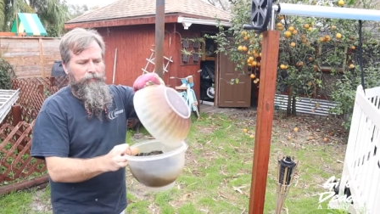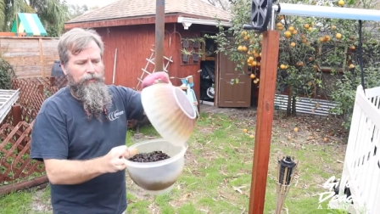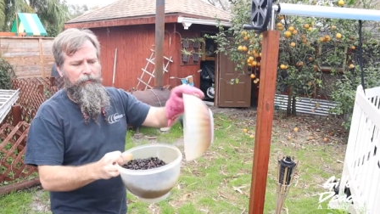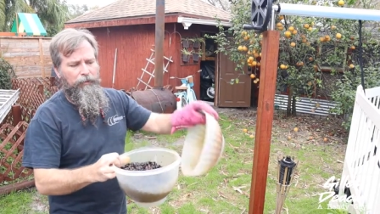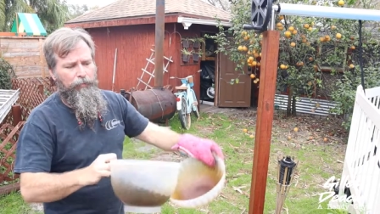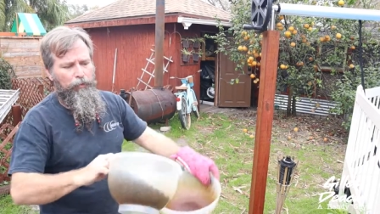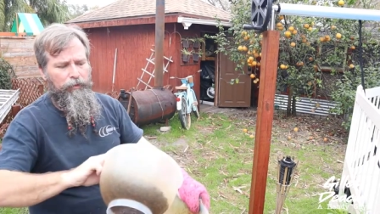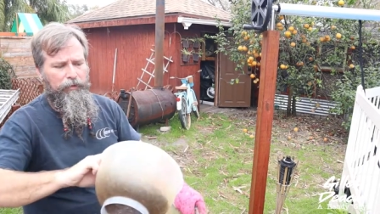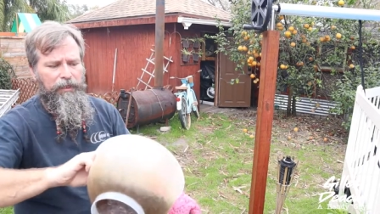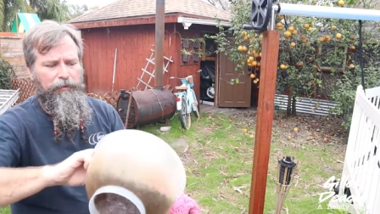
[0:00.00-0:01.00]
And I'm going to
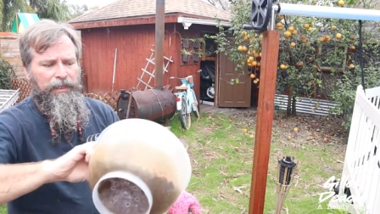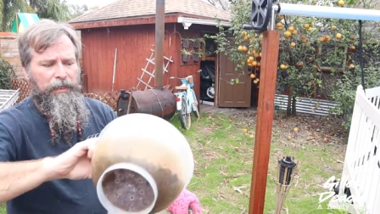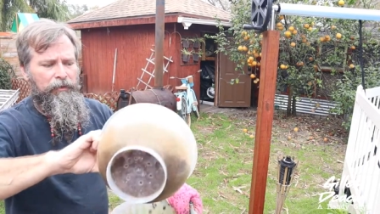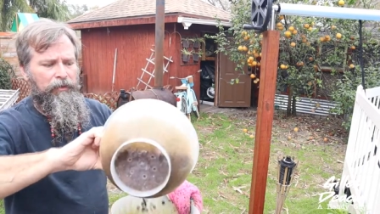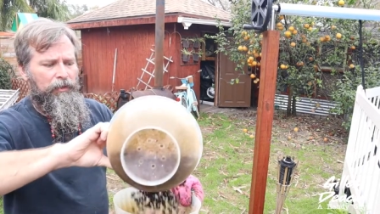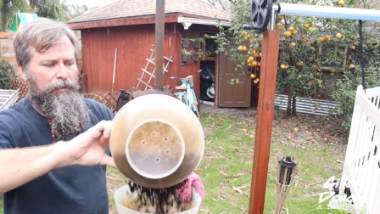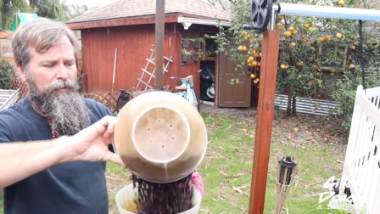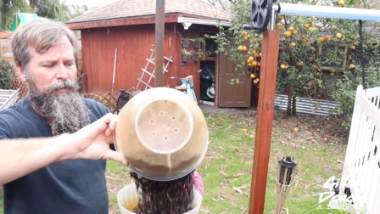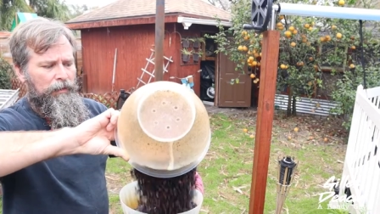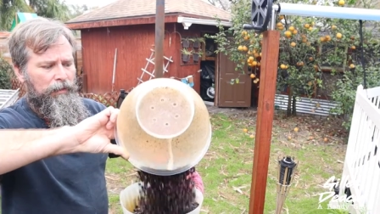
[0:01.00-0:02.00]
pour these beans
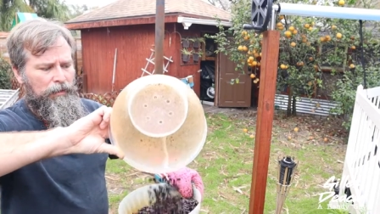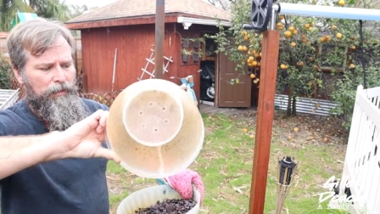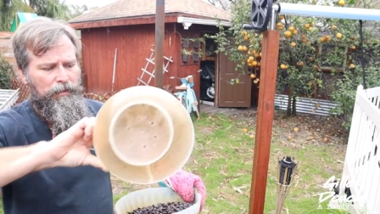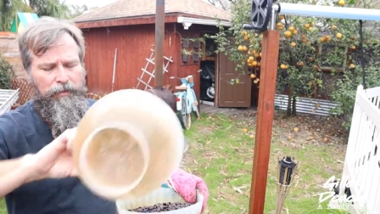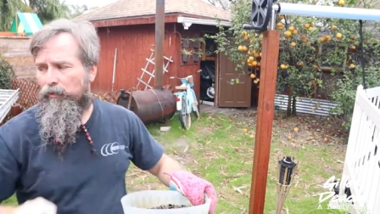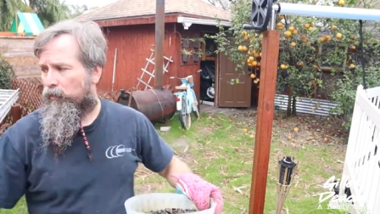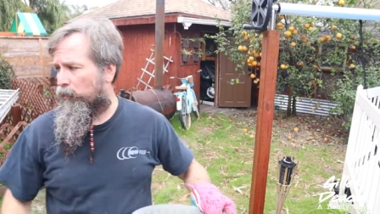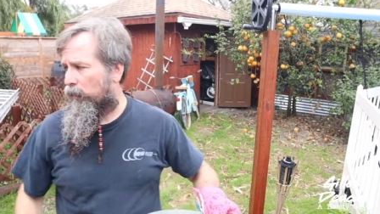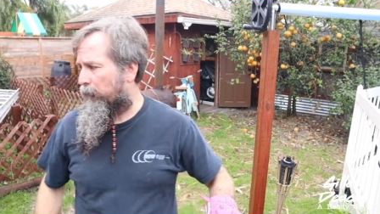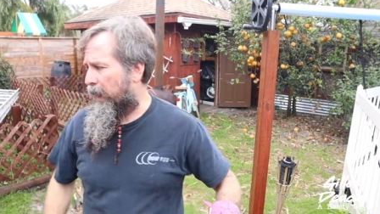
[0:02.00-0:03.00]

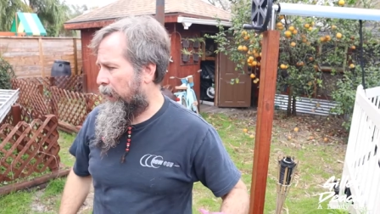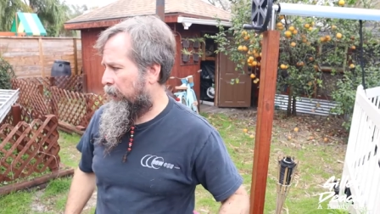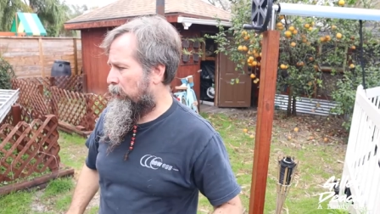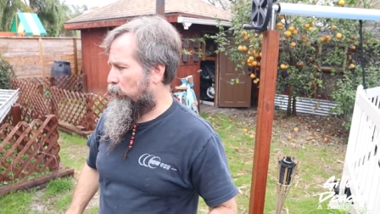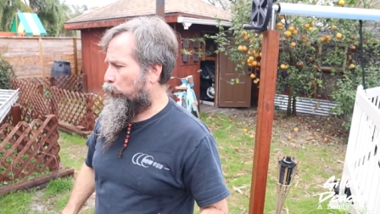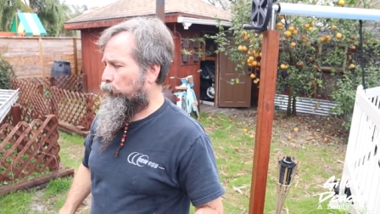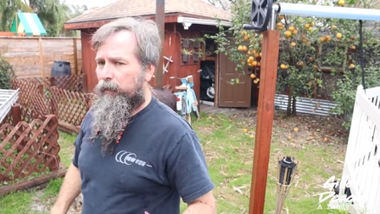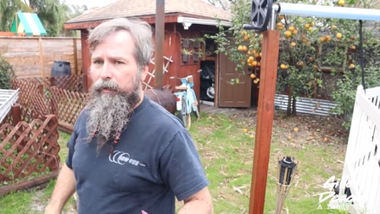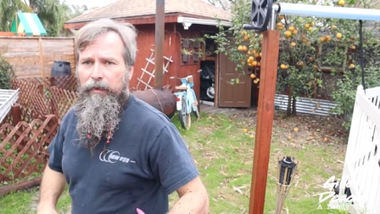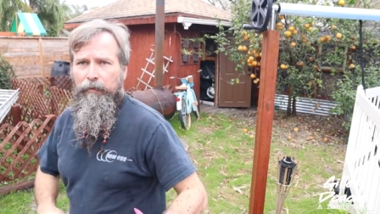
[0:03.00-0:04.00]
into the pan that is
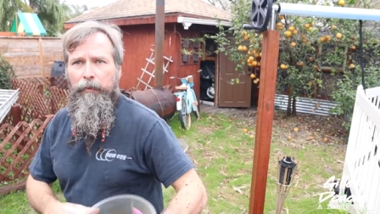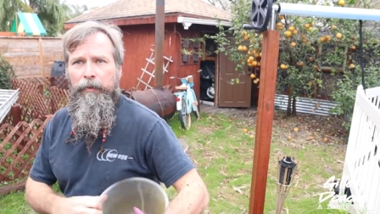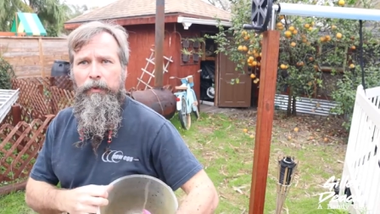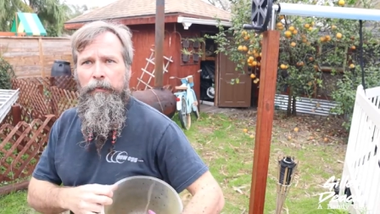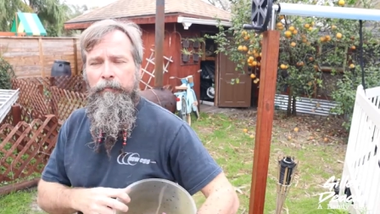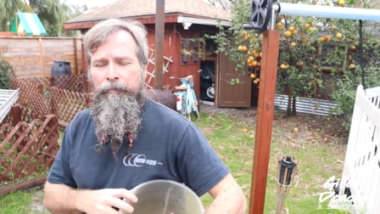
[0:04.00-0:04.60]
cooling right at the moment.